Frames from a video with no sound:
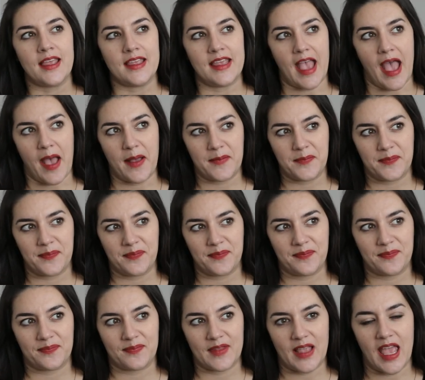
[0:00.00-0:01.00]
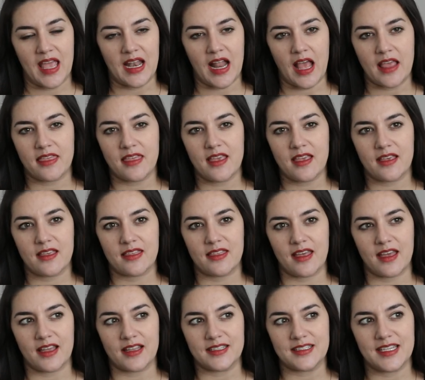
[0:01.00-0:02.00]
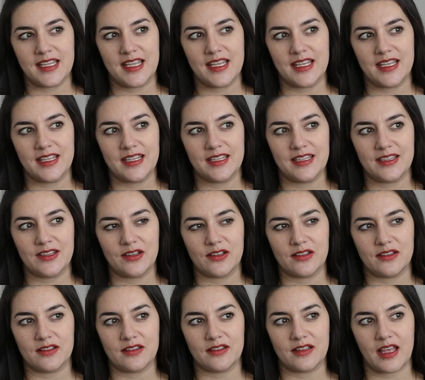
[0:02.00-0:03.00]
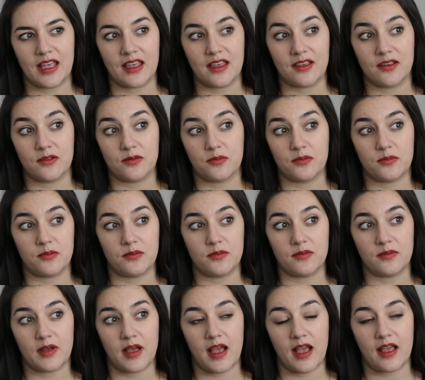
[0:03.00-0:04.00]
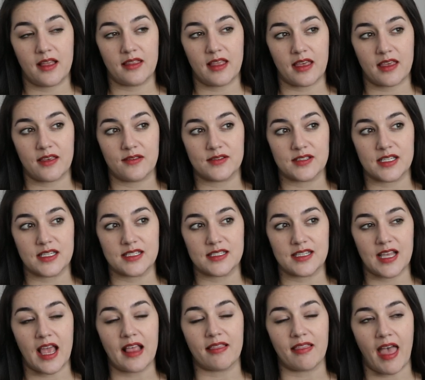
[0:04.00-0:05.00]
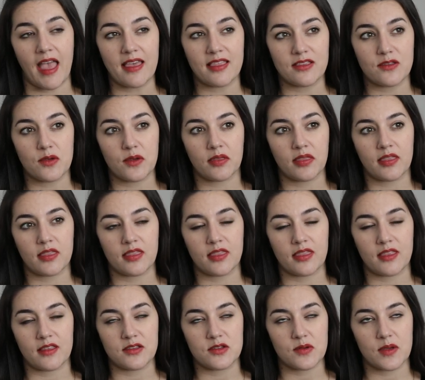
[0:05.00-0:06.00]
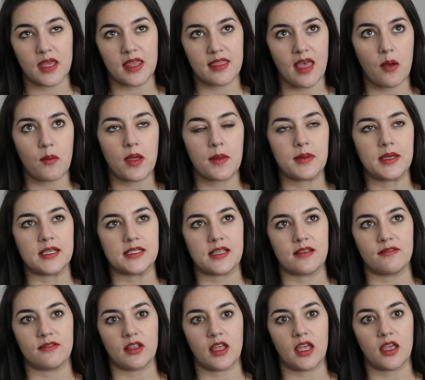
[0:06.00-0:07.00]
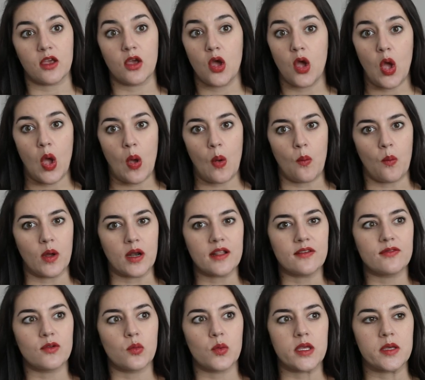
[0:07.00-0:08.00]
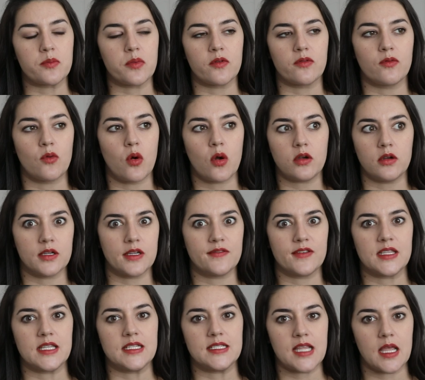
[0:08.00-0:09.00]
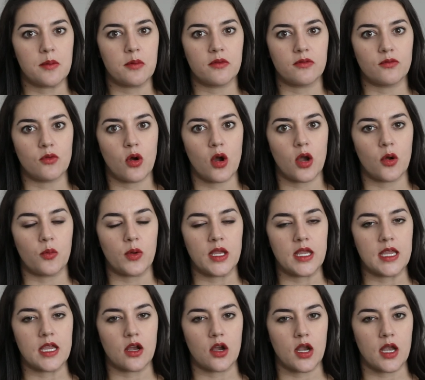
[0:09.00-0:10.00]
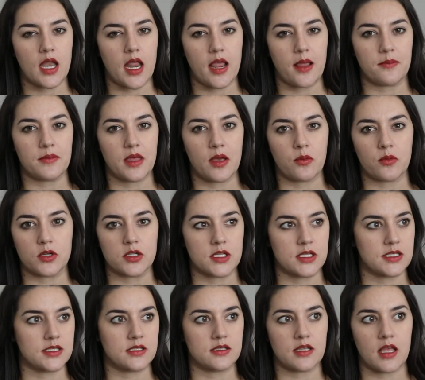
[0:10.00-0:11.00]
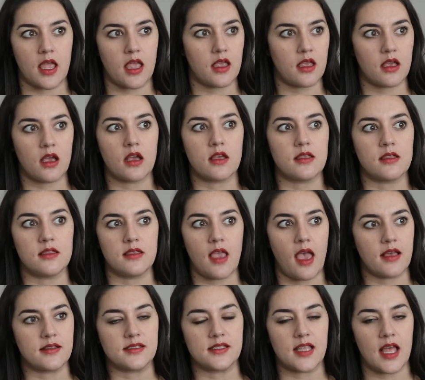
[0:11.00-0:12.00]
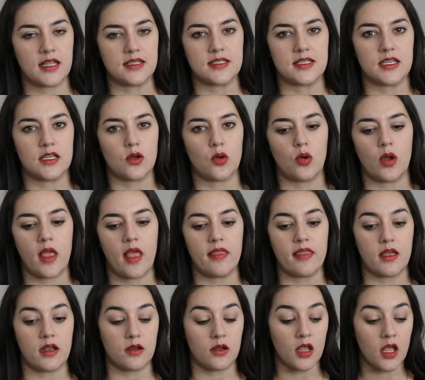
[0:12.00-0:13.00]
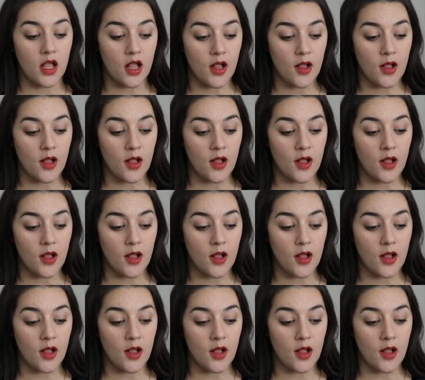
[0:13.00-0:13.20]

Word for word: yeah. And I think that, like, that gives us, I like doing it that way, because I feel like what if a week before or even the day before we hear a name that we're just like, yes, that's it. And then